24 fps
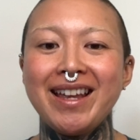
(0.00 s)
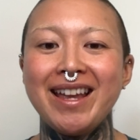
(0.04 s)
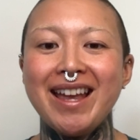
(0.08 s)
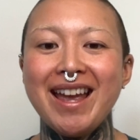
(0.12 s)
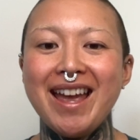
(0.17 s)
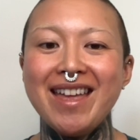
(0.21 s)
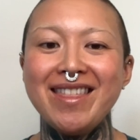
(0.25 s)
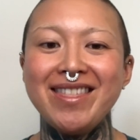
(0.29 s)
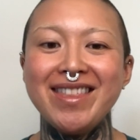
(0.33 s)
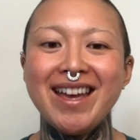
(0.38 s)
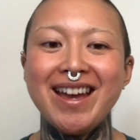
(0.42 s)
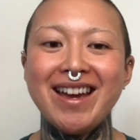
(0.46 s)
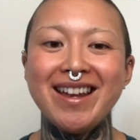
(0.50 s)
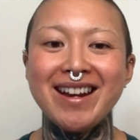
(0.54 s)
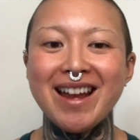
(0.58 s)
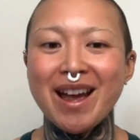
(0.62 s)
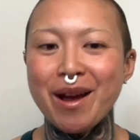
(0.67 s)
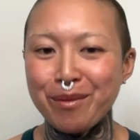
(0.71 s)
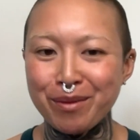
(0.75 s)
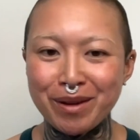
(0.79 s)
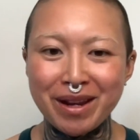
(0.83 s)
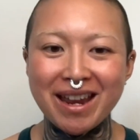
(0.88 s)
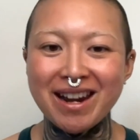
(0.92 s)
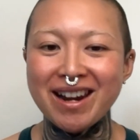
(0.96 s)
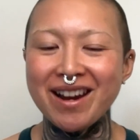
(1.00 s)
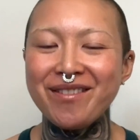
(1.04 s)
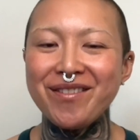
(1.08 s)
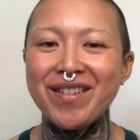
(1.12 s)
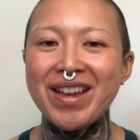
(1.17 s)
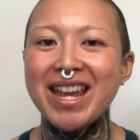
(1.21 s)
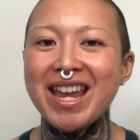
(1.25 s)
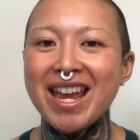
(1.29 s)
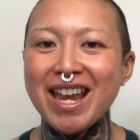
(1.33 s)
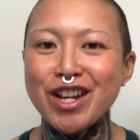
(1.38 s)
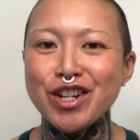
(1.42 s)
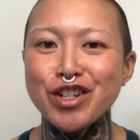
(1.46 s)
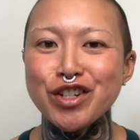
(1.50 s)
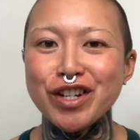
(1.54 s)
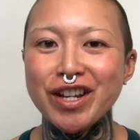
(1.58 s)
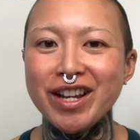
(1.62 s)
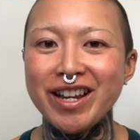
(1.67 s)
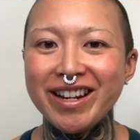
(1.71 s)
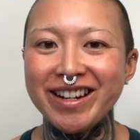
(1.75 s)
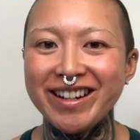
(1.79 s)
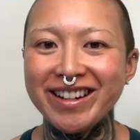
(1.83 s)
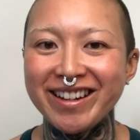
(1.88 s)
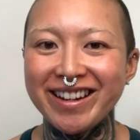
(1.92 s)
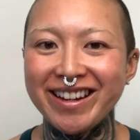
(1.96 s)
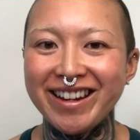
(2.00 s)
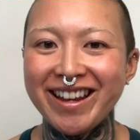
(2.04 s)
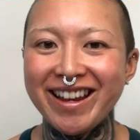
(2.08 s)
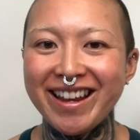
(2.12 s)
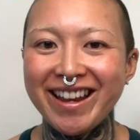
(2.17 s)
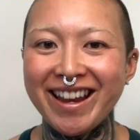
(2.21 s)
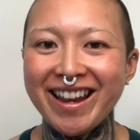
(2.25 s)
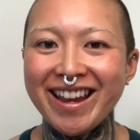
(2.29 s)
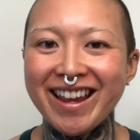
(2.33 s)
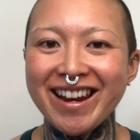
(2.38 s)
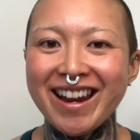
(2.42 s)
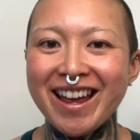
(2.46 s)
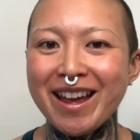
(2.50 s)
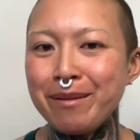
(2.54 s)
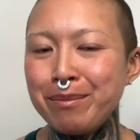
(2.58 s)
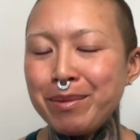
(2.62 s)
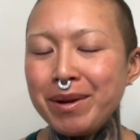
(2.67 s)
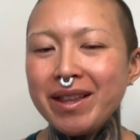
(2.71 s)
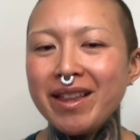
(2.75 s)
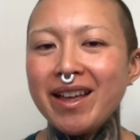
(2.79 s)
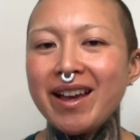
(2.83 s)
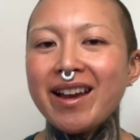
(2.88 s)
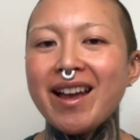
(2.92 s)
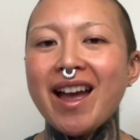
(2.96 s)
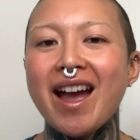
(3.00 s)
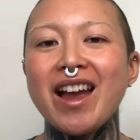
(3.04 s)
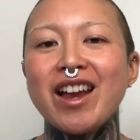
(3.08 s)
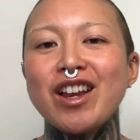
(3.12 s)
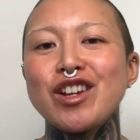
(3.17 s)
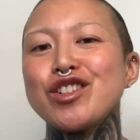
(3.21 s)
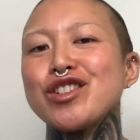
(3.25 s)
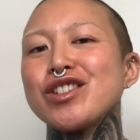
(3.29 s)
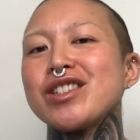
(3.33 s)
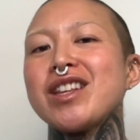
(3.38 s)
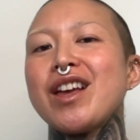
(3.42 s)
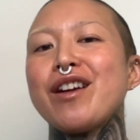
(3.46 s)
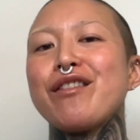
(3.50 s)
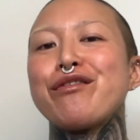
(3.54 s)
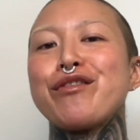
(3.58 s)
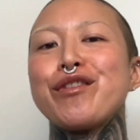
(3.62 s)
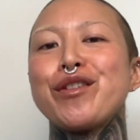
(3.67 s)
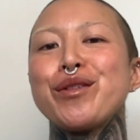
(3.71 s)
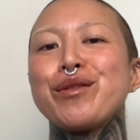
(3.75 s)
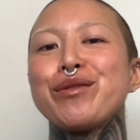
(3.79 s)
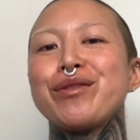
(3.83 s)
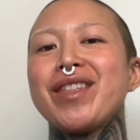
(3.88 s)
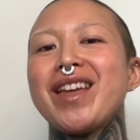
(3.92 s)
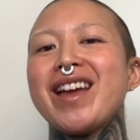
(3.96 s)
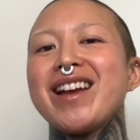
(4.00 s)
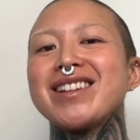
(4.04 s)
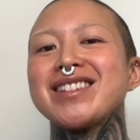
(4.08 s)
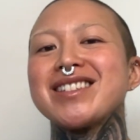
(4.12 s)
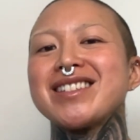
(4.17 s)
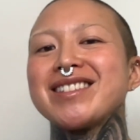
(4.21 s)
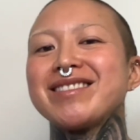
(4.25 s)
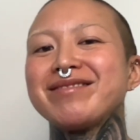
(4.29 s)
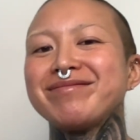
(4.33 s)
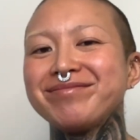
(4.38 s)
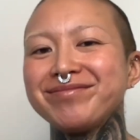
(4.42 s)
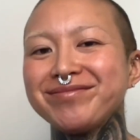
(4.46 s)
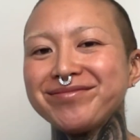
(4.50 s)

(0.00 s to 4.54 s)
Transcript: And then I would get on vacation and I'd be like, I can just have fruit, thanks.